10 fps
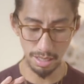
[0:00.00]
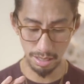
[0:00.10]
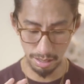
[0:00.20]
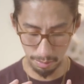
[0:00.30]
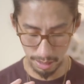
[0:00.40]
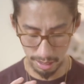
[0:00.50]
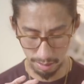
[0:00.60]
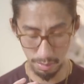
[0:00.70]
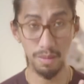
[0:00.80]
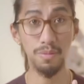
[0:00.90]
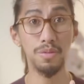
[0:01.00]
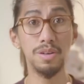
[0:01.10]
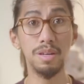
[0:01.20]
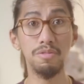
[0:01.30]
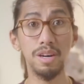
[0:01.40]
So this is my, my
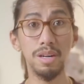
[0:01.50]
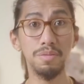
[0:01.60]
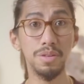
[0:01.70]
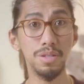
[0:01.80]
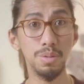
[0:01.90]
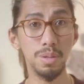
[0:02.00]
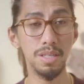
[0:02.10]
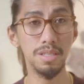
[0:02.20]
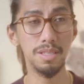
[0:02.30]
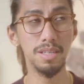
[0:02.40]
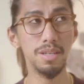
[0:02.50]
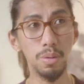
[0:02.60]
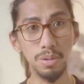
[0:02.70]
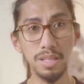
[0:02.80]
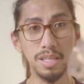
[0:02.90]
fir very first one. This is the
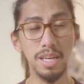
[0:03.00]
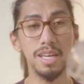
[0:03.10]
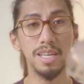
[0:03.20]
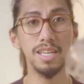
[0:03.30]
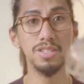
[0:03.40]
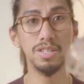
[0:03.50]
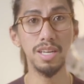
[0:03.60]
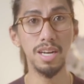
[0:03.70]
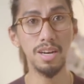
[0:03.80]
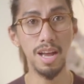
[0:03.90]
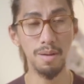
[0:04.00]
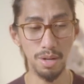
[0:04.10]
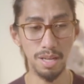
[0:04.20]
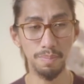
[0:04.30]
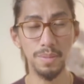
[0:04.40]
Golden Angel Hair
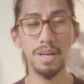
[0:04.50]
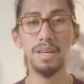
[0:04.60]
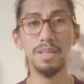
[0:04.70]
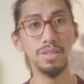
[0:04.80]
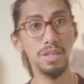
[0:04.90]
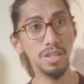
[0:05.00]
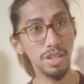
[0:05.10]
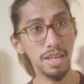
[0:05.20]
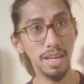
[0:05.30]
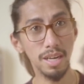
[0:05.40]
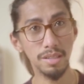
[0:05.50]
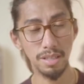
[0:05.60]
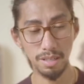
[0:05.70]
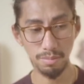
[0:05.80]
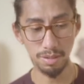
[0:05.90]
Amulet. So you can check it
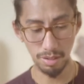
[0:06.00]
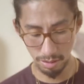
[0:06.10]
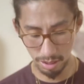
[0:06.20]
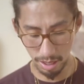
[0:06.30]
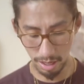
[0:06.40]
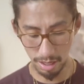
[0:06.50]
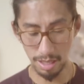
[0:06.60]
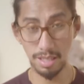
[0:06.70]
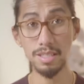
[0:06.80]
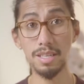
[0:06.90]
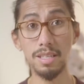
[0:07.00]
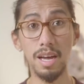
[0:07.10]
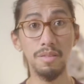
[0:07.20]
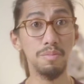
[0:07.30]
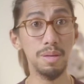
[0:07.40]
out. Um, so there's a lot of things that
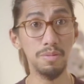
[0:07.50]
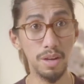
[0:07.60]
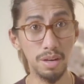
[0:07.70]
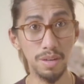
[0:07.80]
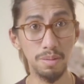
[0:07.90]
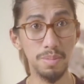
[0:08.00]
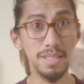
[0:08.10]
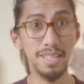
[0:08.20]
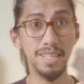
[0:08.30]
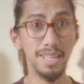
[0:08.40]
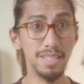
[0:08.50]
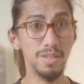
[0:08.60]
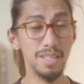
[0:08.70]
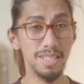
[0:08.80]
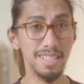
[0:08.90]
I've been very, very busy, as
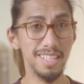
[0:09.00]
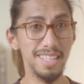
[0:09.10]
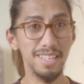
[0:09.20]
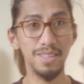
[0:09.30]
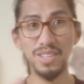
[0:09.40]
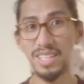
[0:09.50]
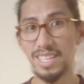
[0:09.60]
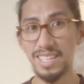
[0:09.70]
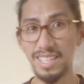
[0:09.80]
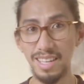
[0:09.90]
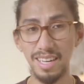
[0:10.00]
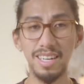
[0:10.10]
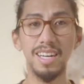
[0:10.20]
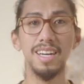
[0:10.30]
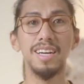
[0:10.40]
you can see right here and
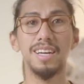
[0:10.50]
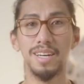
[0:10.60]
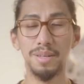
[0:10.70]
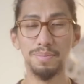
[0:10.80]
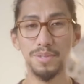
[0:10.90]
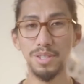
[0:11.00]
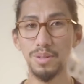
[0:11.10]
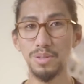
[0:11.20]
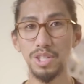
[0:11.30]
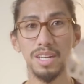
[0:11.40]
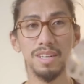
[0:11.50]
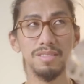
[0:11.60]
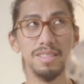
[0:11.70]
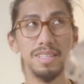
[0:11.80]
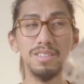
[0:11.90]
there. Um, so check
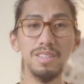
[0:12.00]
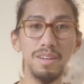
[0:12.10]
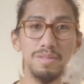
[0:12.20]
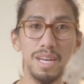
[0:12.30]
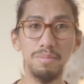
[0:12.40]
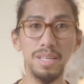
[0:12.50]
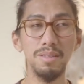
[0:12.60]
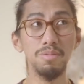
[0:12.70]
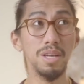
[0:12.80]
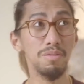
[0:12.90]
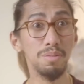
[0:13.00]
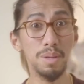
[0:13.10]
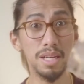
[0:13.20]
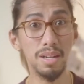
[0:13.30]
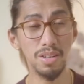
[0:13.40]
out eatreadlove.me. We have a
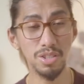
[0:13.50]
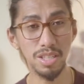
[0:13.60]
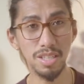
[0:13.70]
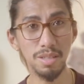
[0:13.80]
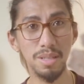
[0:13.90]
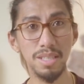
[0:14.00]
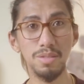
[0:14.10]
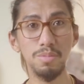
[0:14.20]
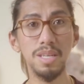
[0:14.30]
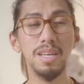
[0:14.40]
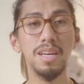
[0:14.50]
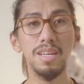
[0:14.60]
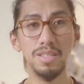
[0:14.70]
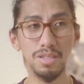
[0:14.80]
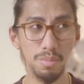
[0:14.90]
big launching coming this week.
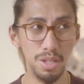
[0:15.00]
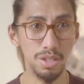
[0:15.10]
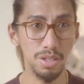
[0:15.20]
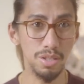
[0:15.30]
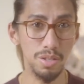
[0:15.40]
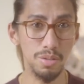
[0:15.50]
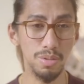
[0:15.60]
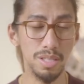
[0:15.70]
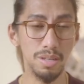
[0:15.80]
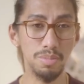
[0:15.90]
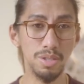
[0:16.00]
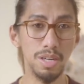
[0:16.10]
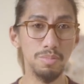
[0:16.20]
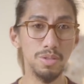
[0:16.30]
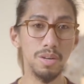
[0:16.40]
So make sure you
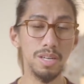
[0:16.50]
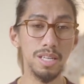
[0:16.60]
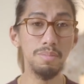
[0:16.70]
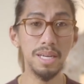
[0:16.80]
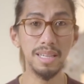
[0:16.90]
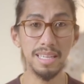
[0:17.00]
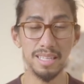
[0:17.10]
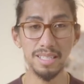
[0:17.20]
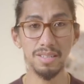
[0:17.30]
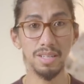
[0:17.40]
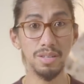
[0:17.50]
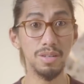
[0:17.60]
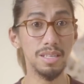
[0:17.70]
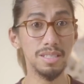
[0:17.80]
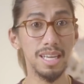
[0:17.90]
subscribe to our email list so that you
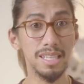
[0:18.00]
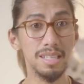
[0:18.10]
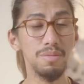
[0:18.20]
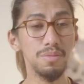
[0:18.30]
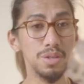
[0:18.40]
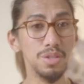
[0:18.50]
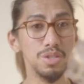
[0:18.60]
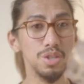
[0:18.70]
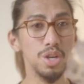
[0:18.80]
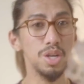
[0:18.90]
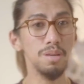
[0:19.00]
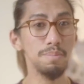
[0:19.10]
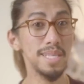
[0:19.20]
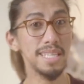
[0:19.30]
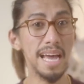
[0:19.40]
guys get the first
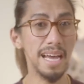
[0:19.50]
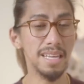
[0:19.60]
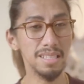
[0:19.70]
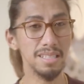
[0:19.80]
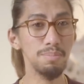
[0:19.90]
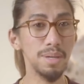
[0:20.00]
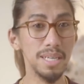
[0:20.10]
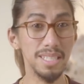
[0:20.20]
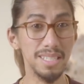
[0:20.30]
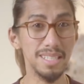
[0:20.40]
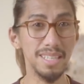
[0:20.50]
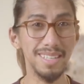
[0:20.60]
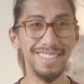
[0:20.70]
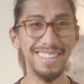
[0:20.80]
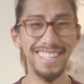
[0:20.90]
pizzazz, the buzz.
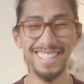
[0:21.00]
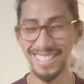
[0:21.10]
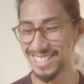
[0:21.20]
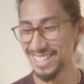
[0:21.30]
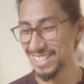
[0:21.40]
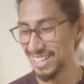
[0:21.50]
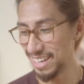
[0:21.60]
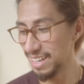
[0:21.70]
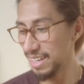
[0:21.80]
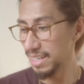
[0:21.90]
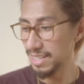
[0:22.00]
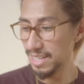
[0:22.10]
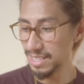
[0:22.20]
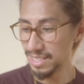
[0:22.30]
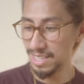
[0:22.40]
All right, so that's that.
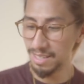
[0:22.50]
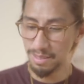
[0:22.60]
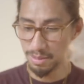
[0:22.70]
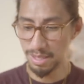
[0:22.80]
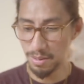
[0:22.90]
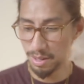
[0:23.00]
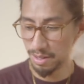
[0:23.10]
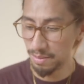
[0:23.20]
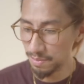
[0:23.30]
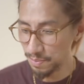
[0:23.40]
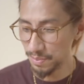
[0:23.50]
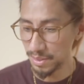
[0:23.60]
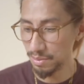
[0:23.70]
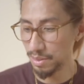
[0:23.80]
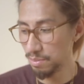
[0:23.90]
Let's see what's going on
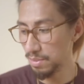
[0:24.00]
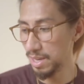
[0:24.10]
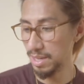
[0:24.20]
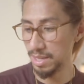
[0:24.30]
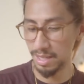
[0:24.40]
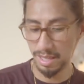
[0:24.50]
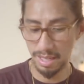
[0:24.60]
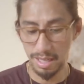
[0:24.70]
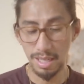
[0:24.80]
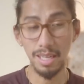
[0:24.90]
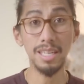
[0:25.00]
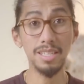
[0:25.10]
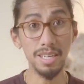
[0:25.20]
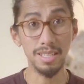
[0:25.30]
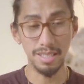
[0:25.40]
for my
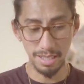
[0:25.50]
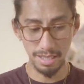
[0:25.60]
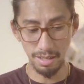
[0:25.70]
concerns.